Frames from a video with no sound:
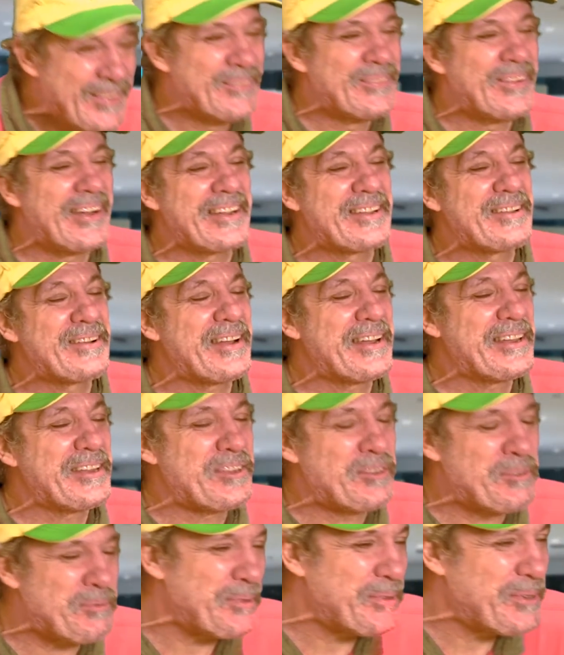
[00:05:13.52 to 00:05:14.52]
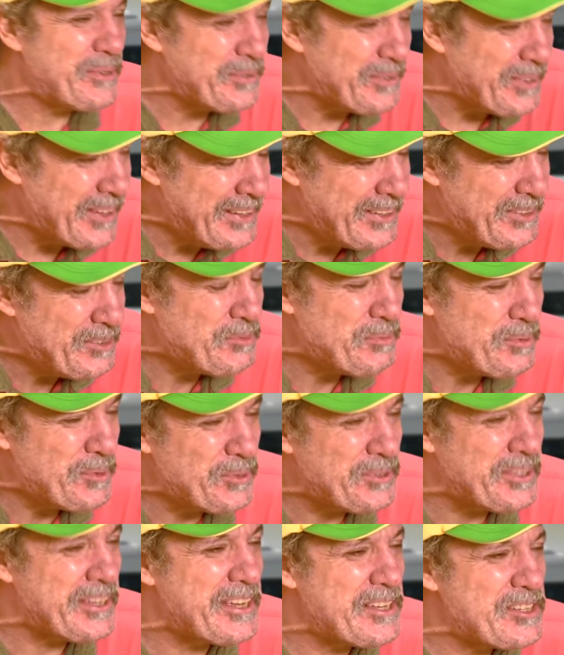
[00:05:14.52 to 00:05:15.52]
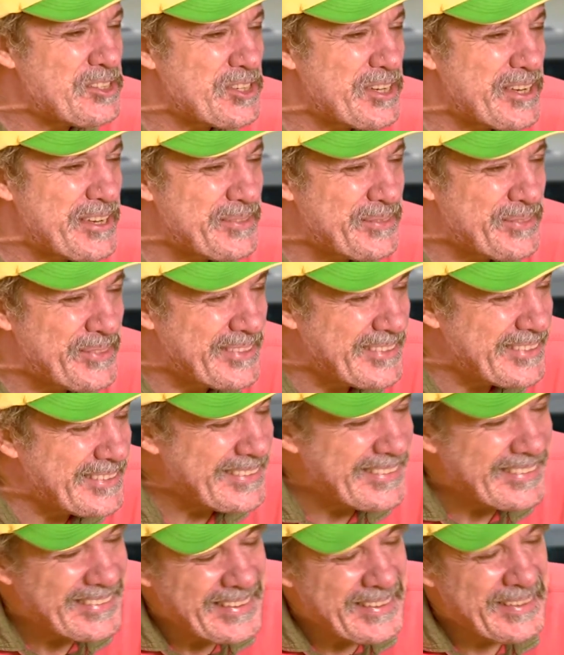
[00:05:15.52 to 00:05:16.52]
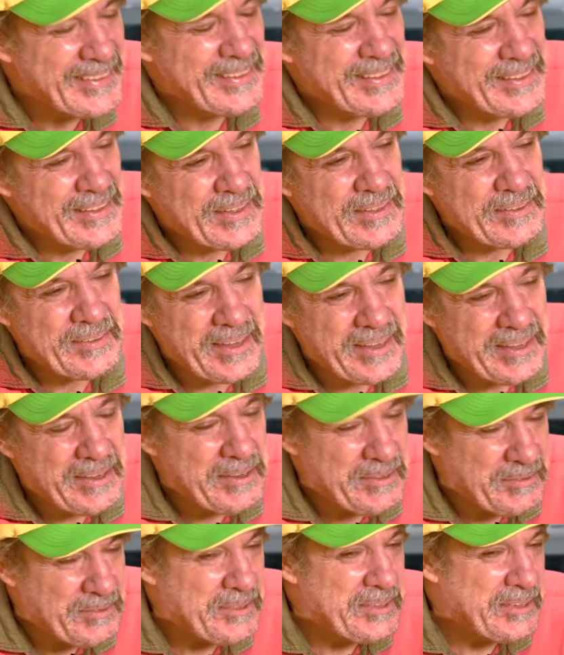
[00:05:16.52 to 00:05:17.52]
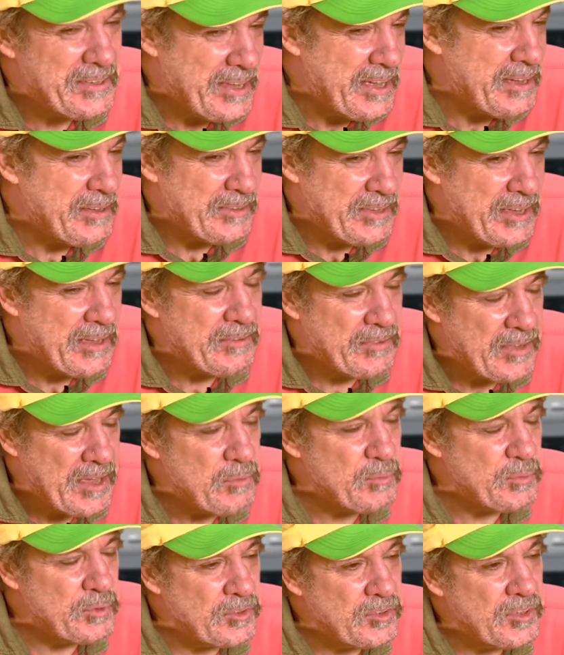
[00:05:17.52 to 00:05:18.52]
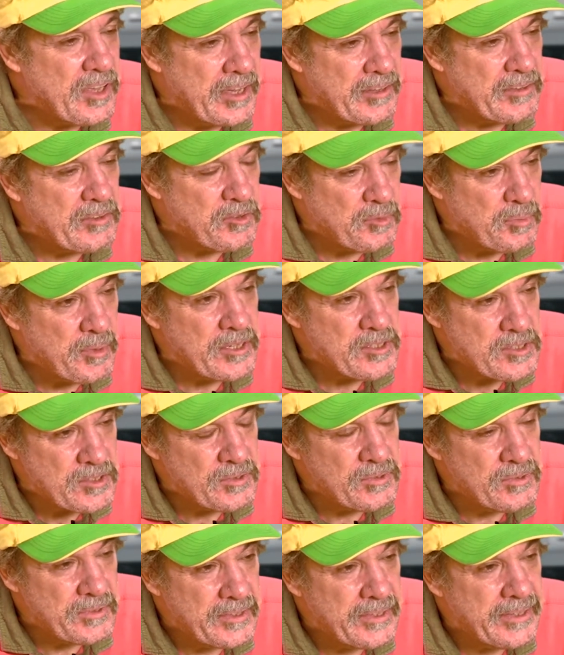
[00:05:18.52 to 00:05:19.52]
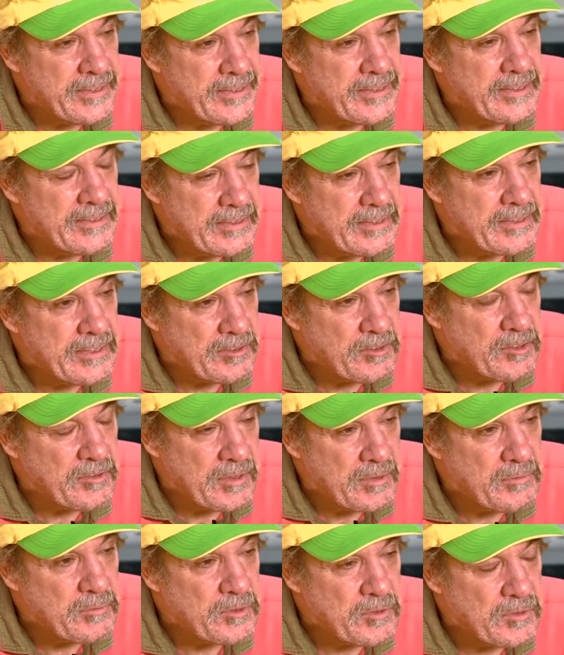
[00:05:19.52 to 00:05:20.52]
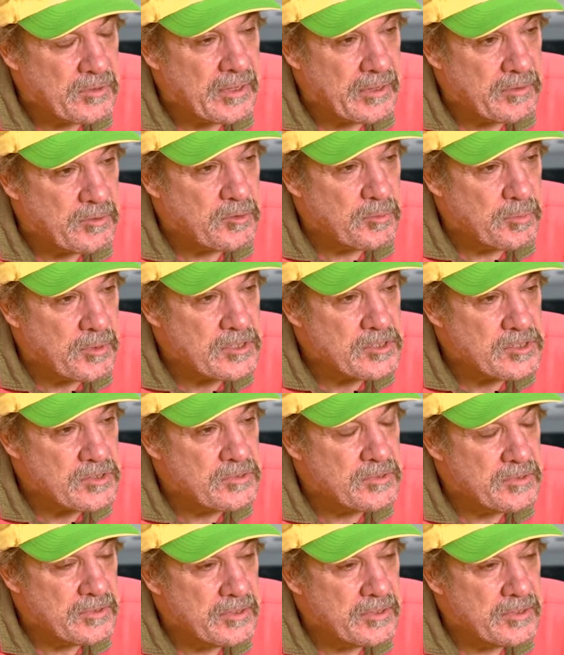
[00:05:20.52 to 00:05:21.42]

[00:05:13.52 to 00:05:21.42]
my greatest sporting achievement. That was kind of special. Yeah, that was special.